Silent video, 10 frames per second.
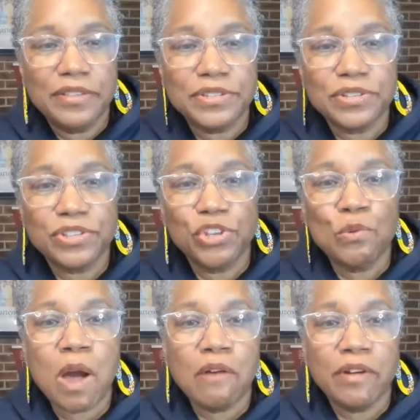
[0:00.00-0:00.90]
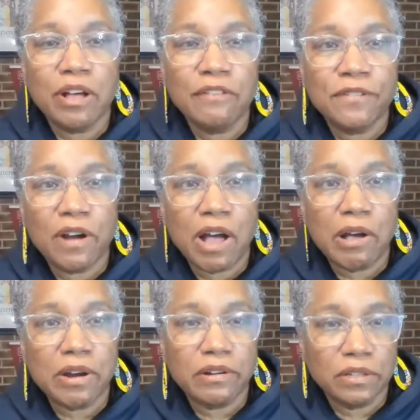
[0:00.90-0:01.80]
This is the URL for
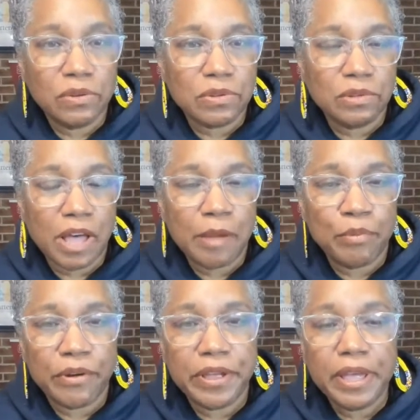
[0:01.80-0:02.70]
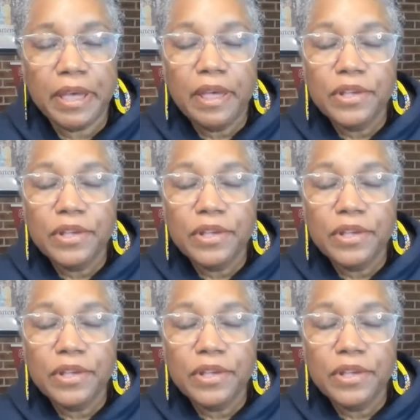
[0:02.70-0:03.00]
our local library.